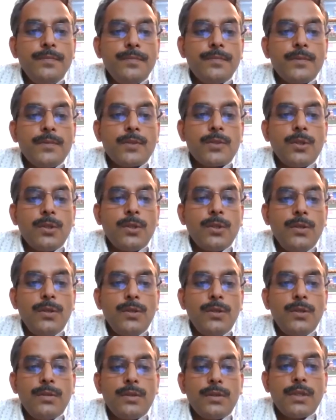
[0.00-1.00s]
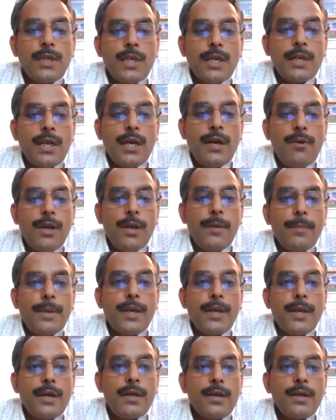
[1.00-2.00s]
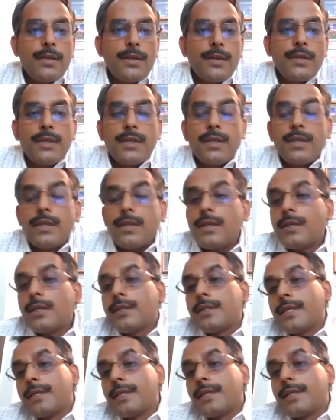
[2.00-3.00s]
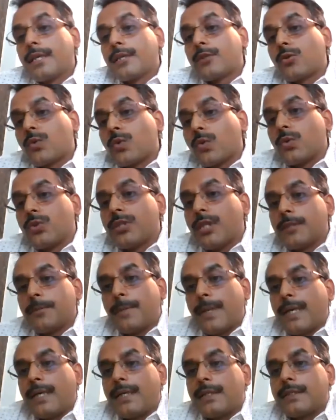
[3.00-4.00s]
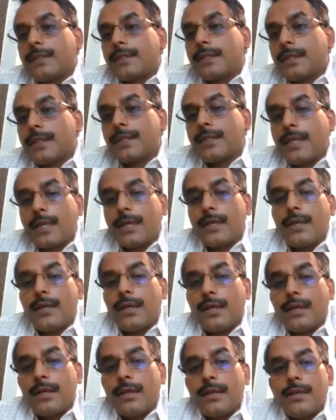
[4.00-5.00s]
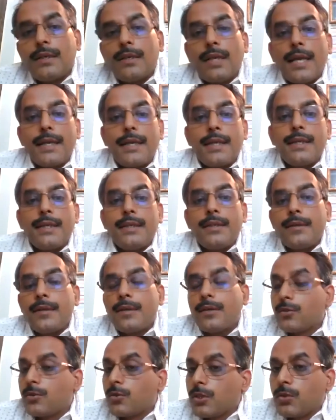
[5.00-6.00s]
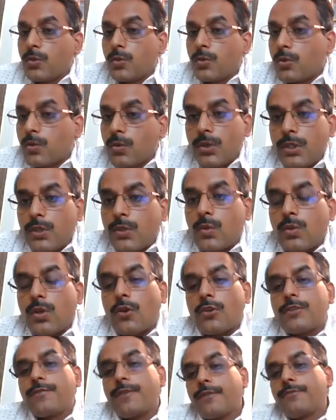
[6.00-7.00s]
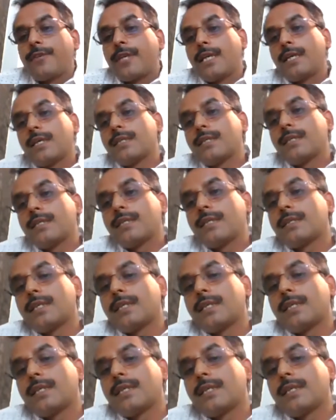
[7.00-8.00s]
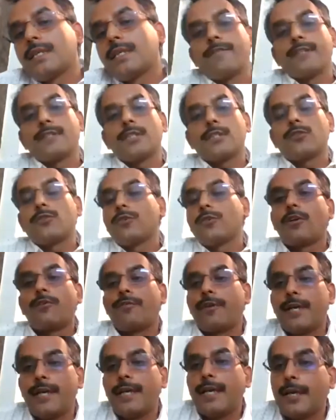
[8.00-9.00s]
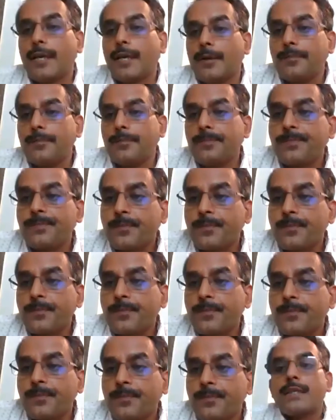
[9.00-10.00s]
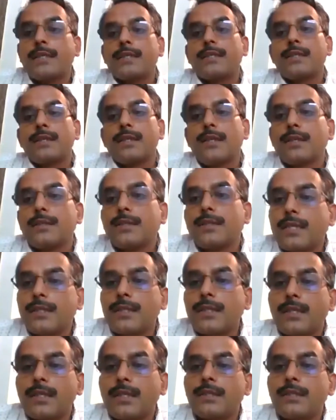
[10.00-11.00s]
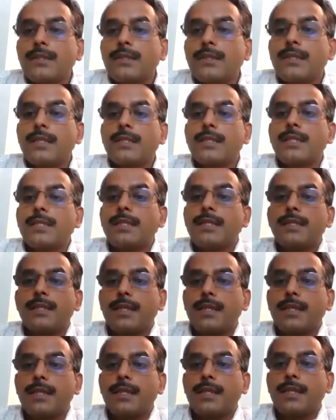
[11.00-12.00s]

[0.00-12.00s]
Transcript: So now these are two judgments recent, like in 2015, Sriya Singhal versus Union of India, like section 66A.